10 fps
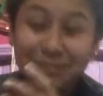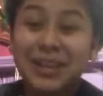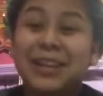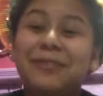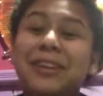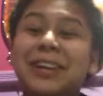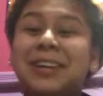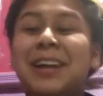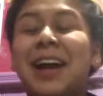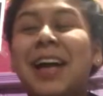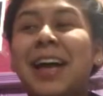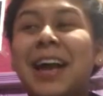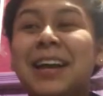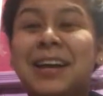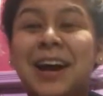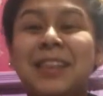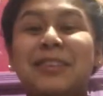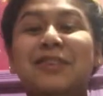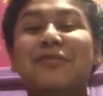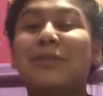believe it or not i got
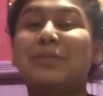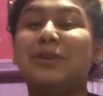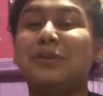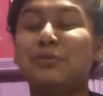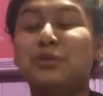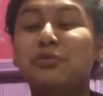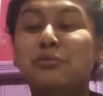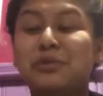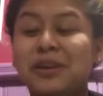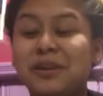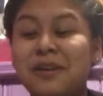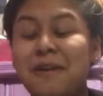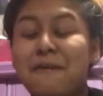this from a youtuber